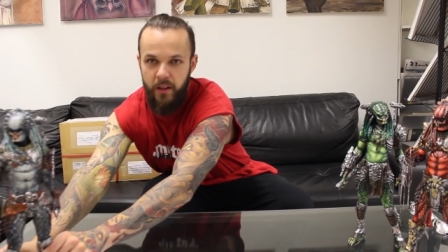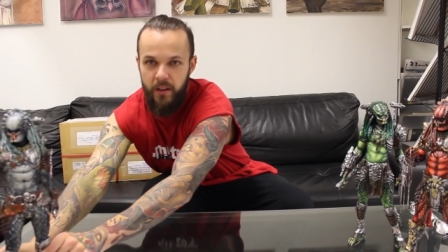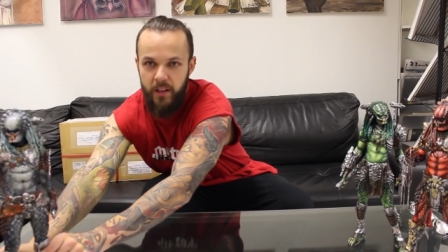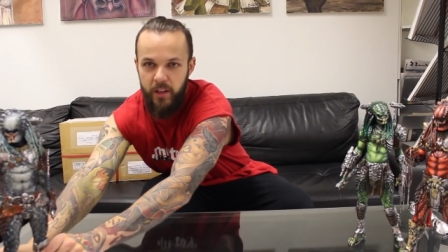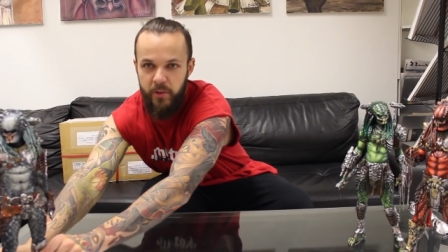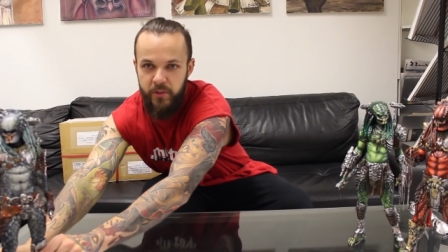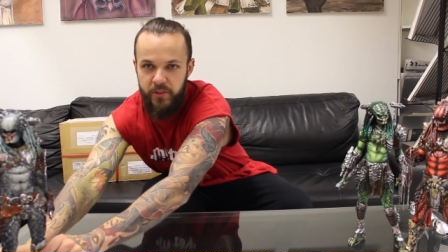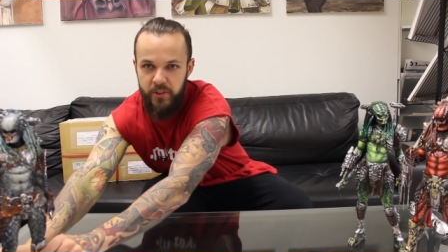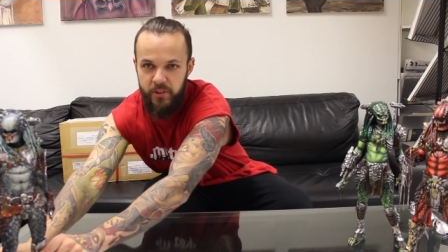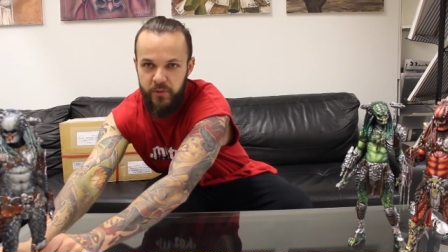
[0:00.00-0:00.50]

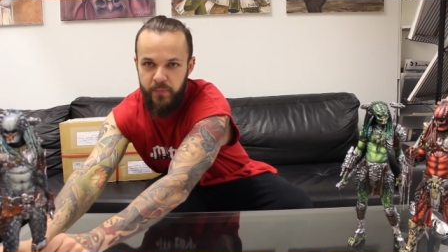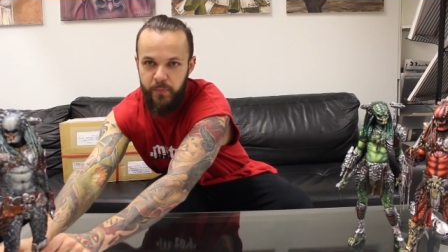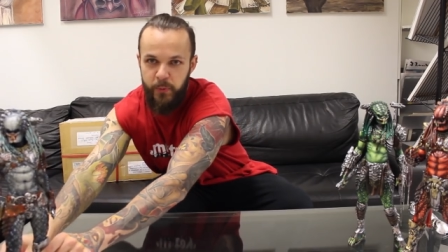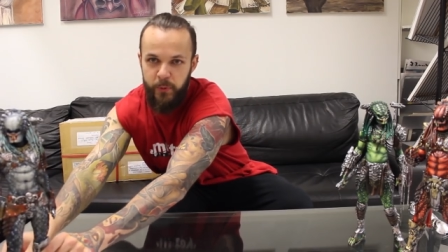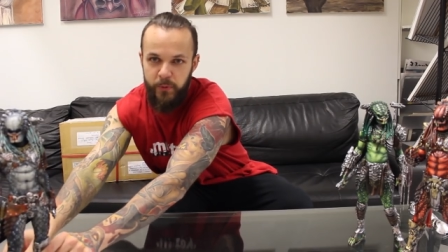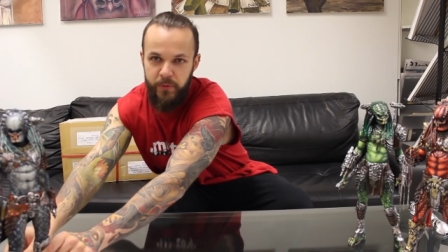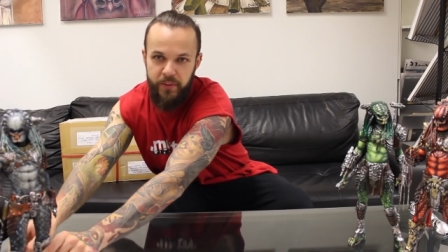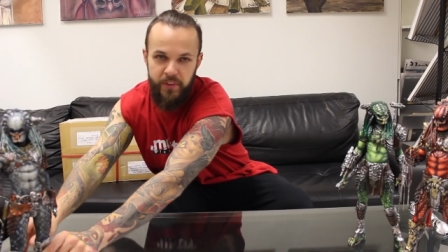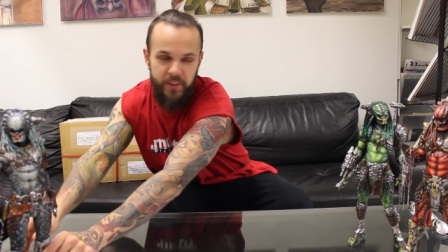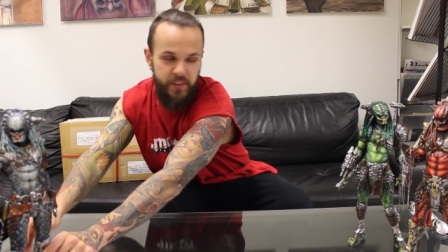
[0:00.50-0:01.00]
Let's just
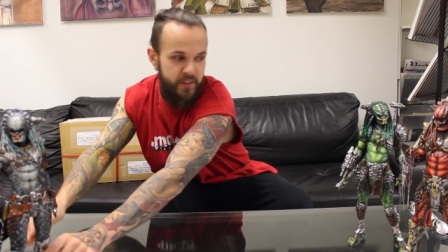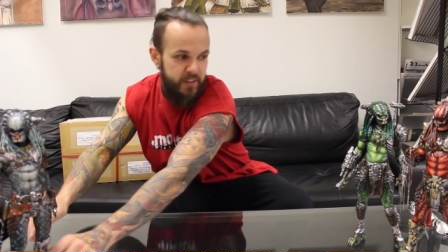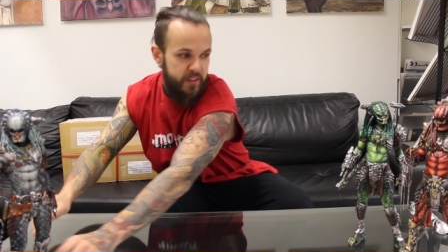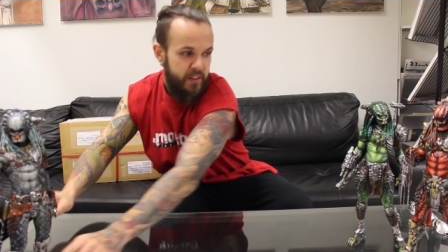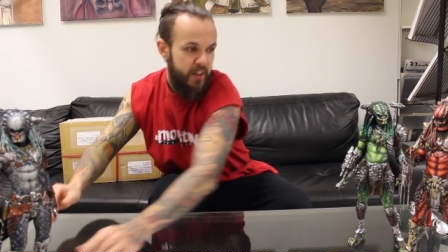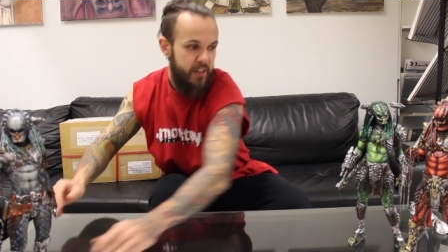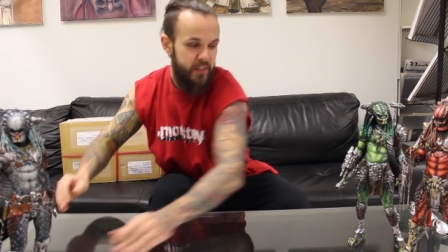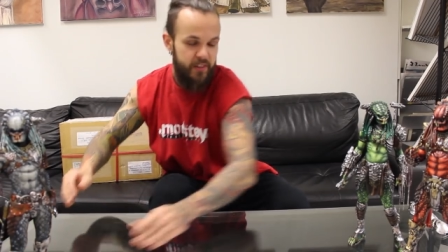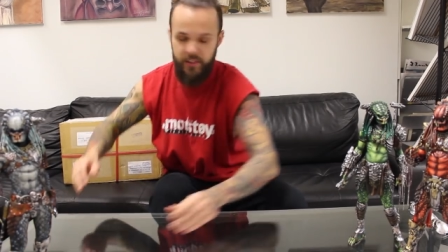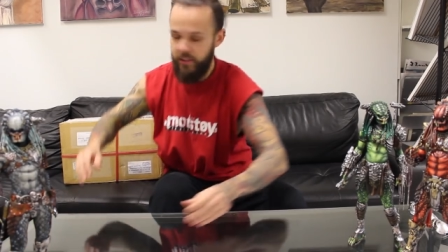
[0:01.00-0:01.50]
put these
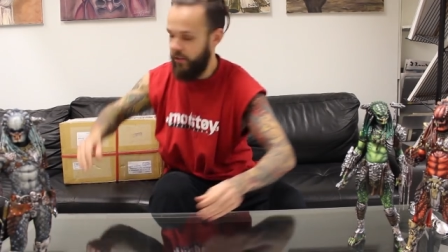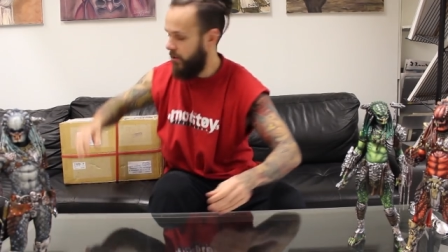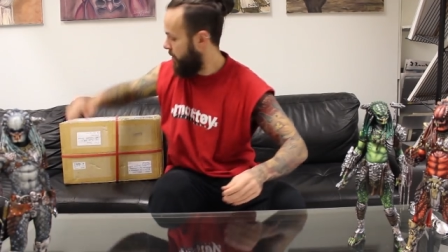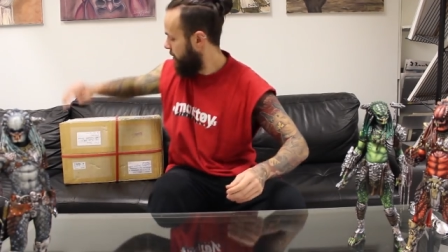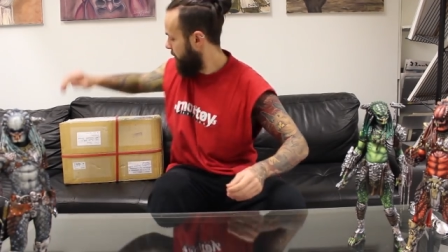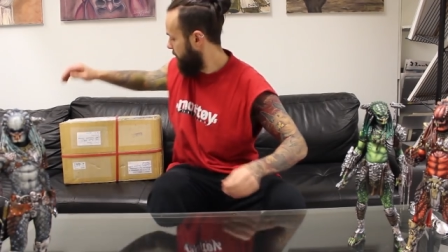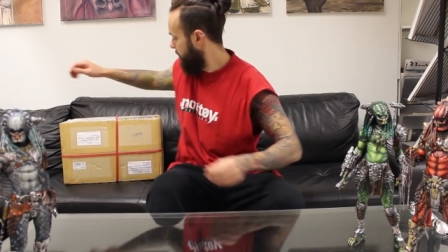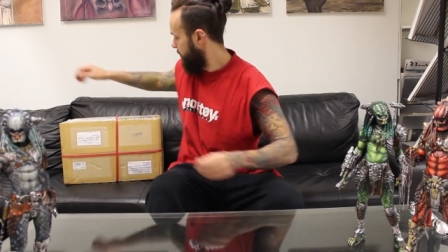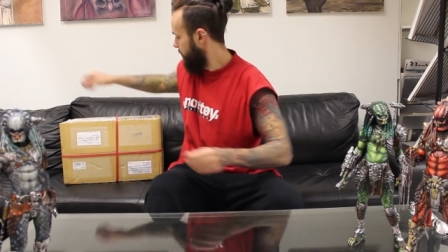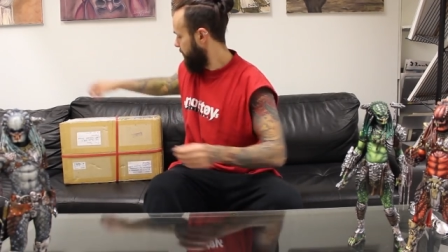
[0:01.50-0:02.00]
guys
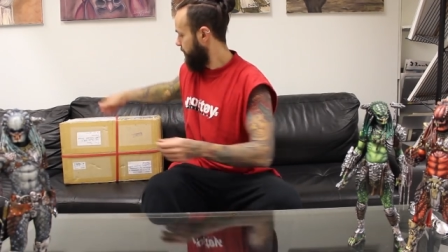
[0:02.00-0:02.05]
here.